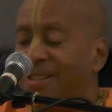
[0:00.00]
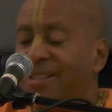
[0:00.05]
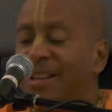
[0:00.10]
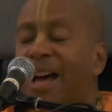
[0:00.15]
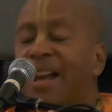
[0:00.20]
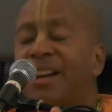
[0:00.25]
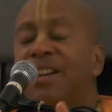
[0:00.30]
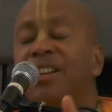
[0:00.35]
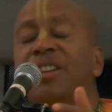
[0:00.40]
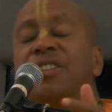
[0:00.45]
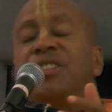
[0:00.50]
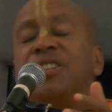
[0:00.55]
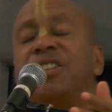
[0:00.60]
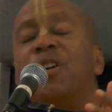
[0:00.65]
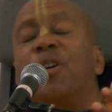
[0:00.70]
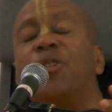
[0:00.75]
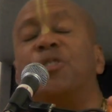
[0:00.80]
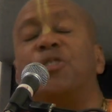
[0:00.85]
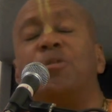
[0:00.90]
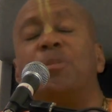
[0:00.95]
That is
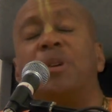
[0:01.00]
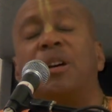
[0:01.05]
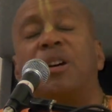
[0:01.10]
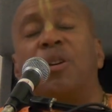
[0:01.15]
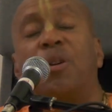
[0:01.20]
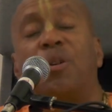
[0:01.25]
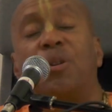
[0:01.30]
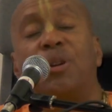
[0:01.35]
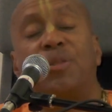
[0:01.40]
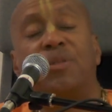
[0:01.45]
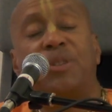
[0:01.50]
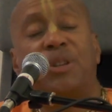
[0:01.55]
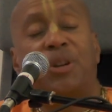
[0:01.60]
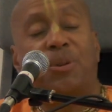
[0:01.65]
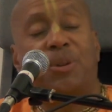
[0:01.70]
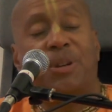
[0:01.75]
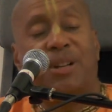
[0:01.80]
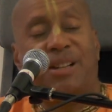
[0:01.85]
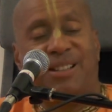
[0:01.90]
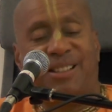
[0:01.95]
the ultimate goal of yoga.